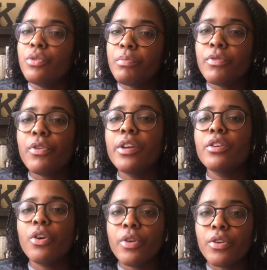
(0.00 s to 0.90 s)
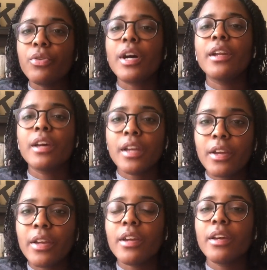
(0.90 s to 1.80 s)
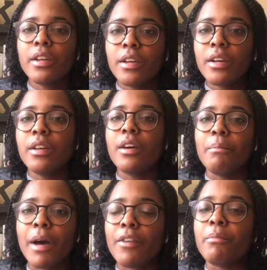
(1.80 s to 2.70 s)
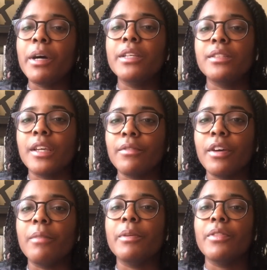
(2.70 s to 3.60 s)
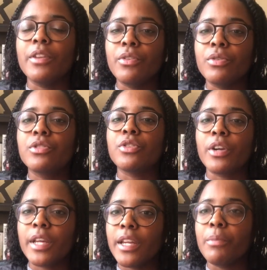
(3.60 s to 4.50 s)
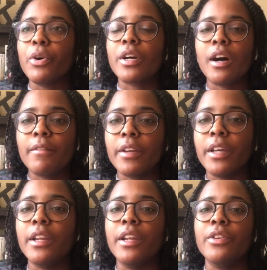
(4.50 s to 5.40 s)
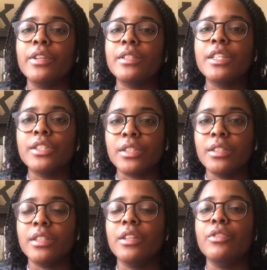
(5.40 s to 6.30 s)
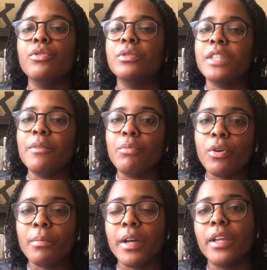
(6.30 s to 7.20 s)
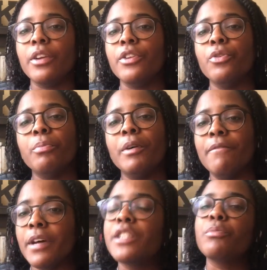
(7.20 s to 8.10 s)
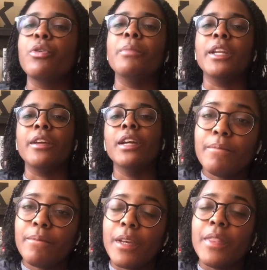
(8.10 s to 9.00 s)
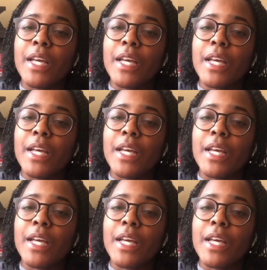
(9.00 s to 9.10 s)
before you know it, you'll kind of get a good amount of money saved up, and then you'll start getting more confident in your decisions, and then you'll save more money and you'll invest more money. And